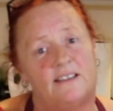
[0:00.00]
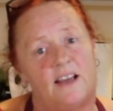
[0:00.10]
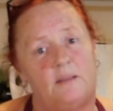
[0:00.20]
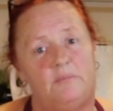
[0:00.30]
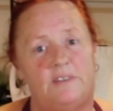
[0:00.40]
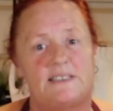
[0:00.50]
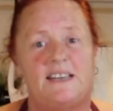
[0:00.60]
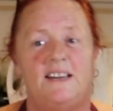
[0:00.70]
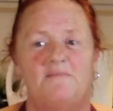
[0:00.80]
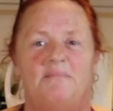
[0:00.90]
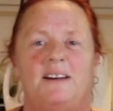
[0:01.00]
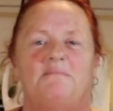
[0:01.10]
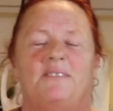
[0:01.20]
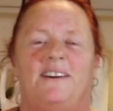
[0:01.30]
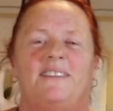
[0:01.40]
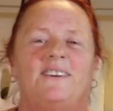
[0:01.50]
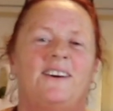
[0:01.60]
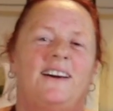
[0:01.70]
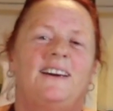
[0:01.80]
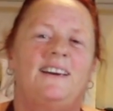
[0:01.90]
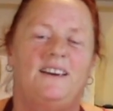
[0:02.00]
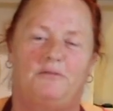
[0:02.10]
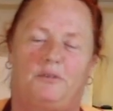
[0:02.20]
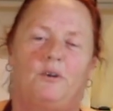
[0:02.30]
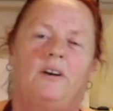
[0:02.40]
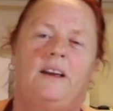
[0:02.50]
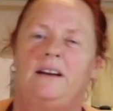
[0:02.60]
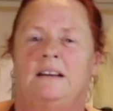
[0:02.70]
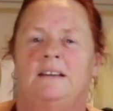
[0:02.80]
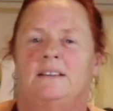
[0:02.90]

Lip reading: I'm visiting my brother in Florida.